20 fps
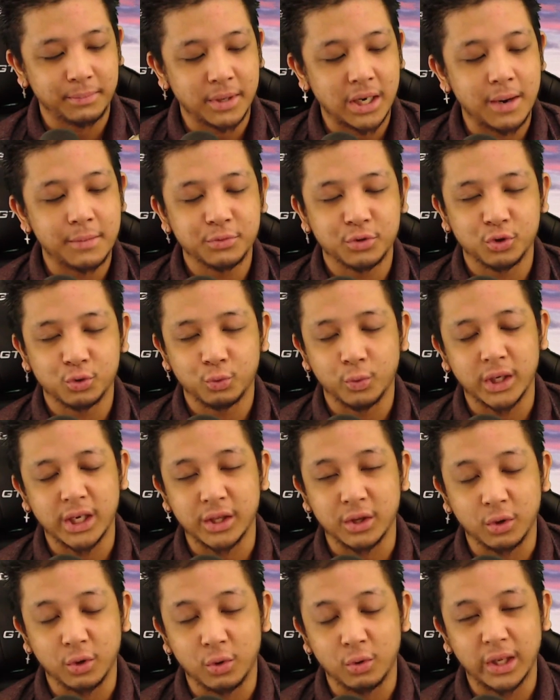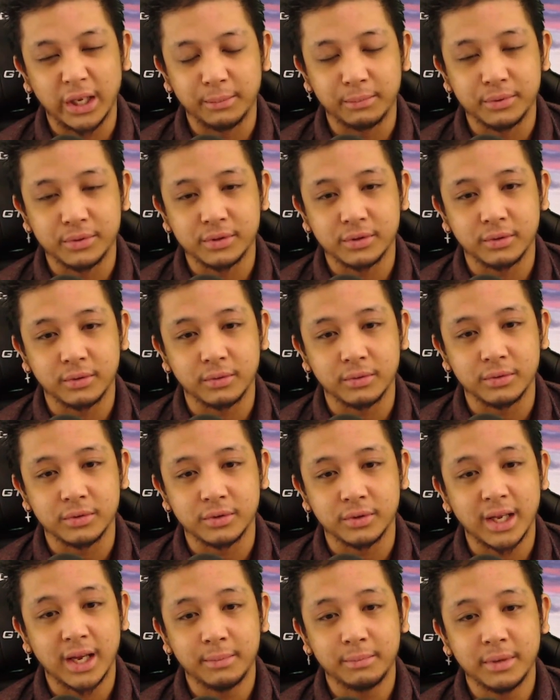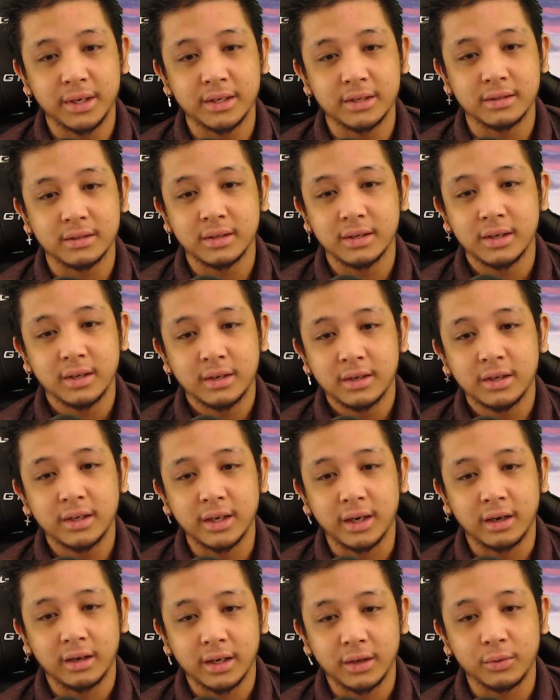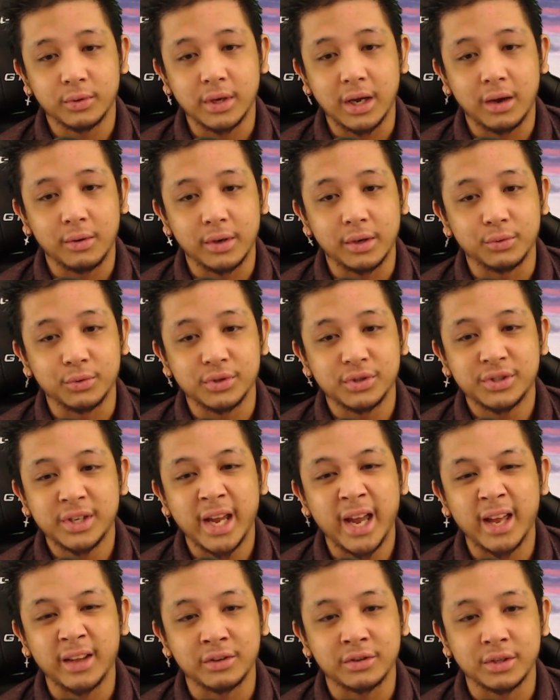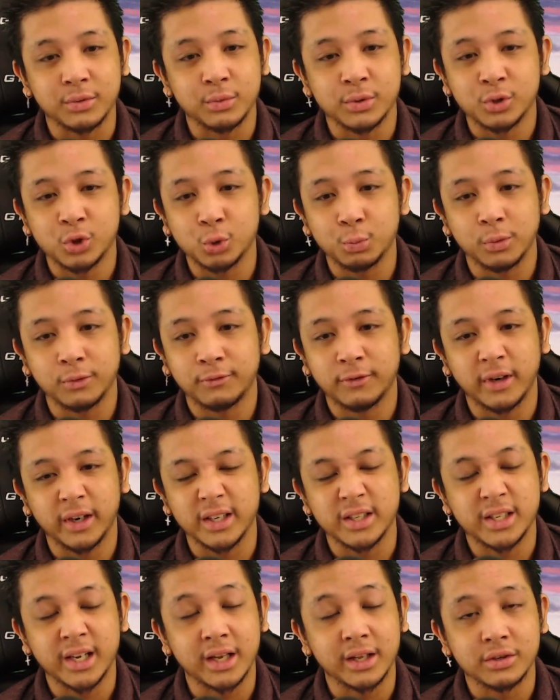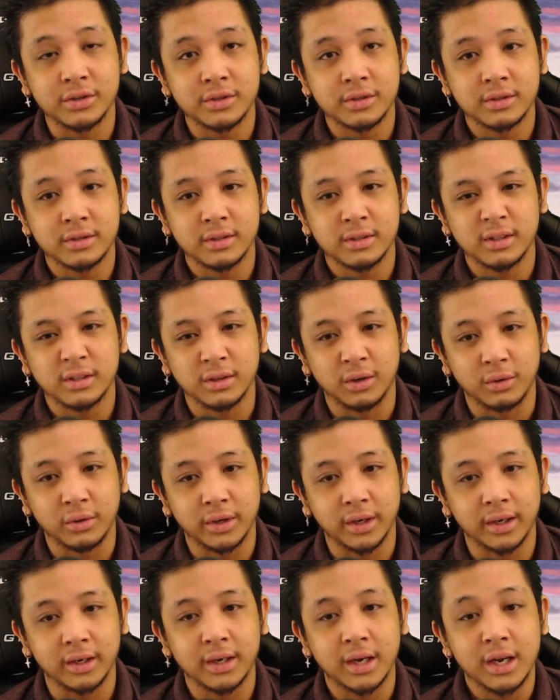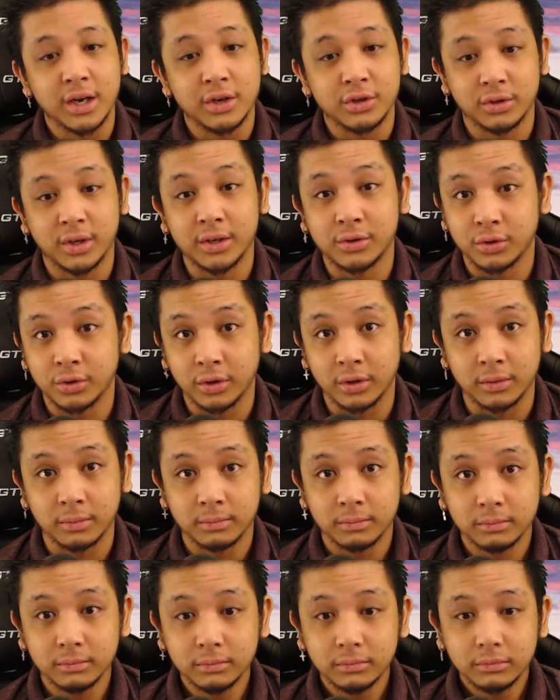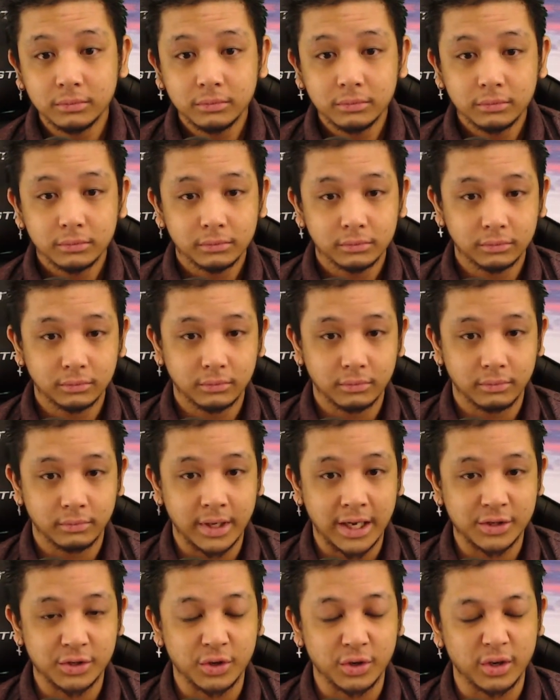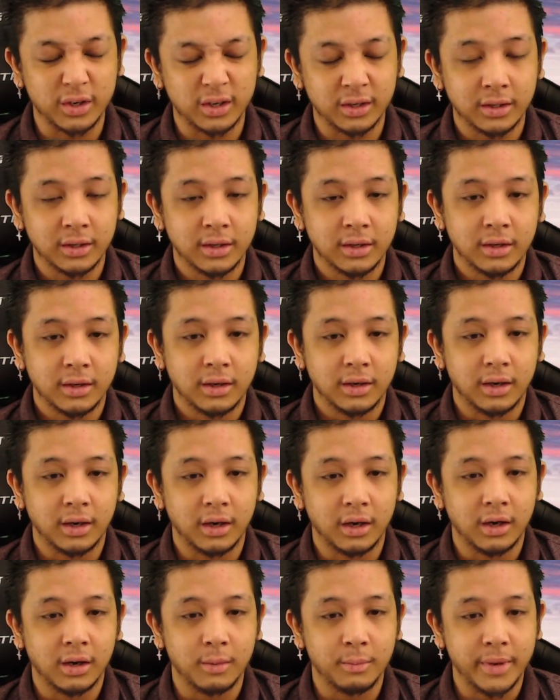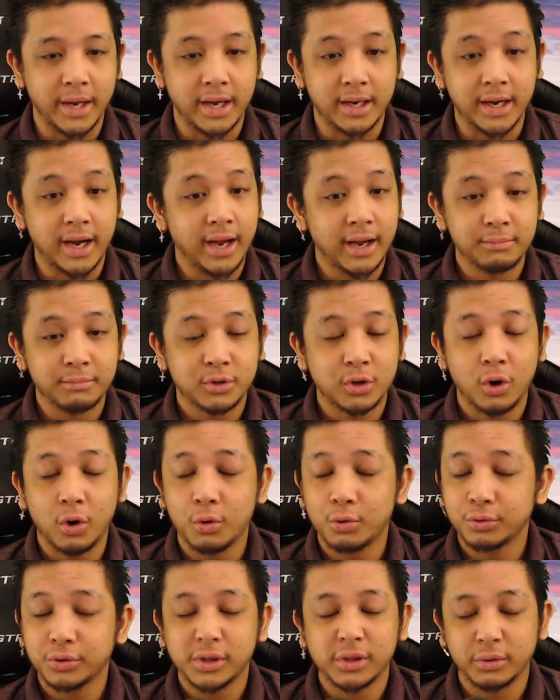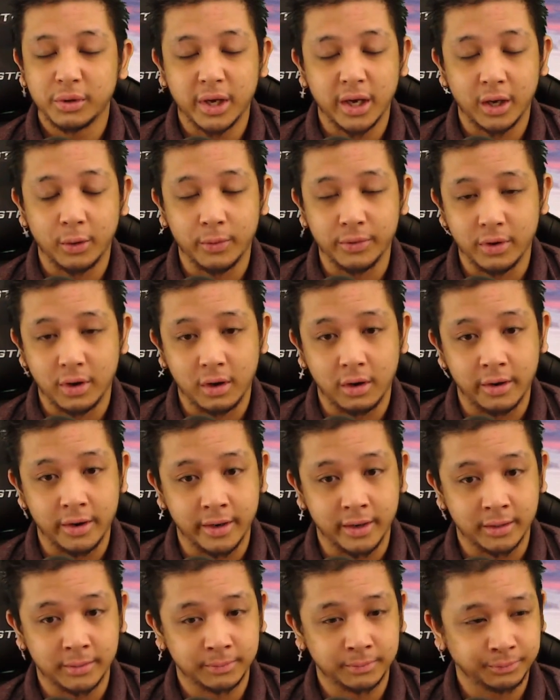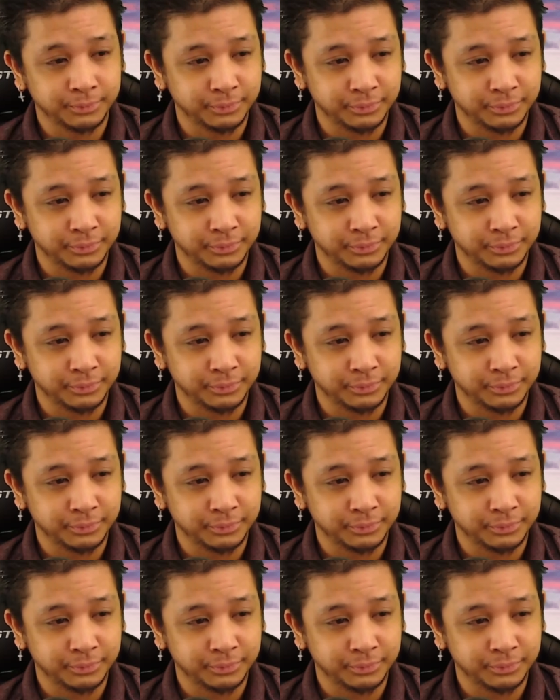palms were sweaty the whole episode. So that means, yeah, it was tense. It was super fucking tense. Okay, so that's good. That's good. And I'm totally okay with Arya